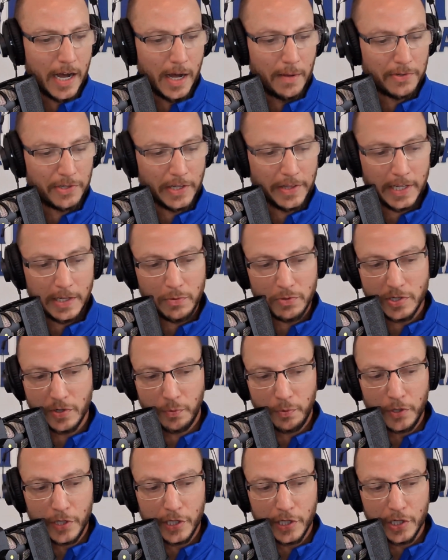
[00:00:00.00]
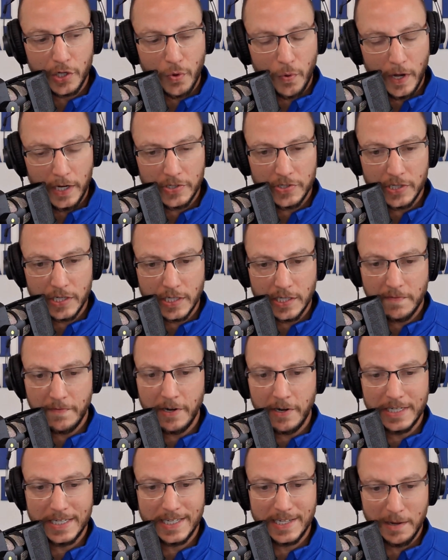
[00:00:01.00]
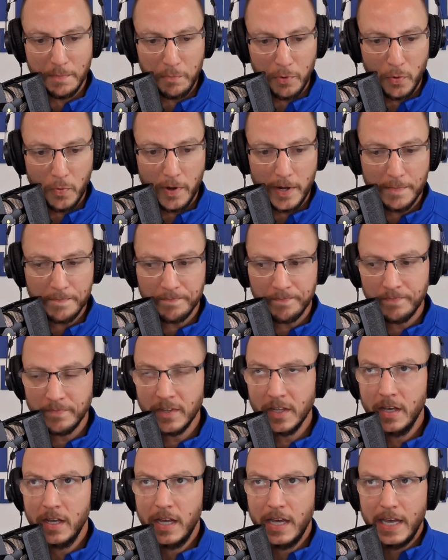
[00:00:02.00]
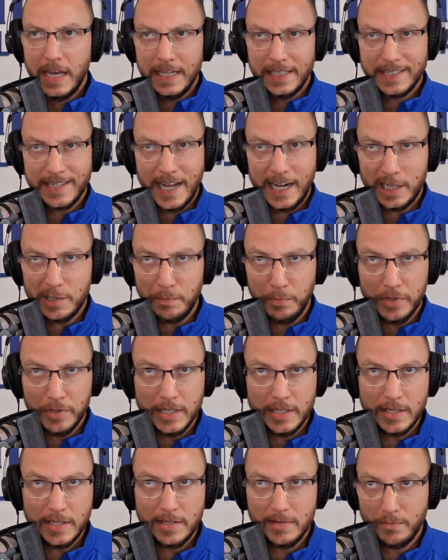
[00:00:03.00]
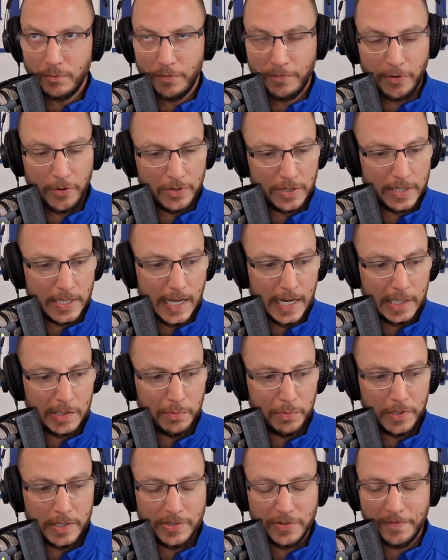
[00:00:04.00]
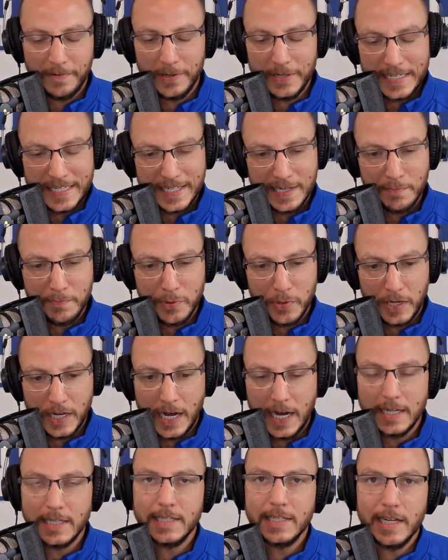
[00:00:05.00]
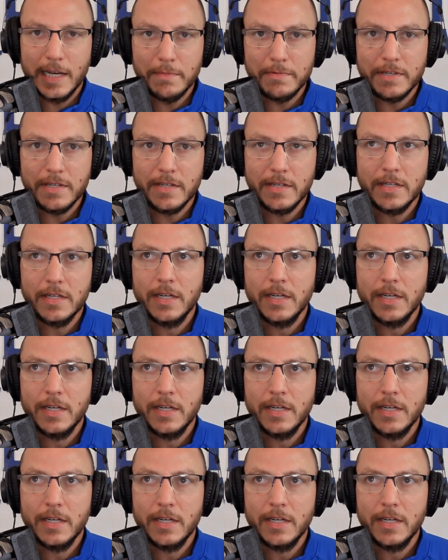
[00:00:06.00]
So I think it was a really good question. It's a very simple one. Stock splits, reverse stock splits are very simple concepts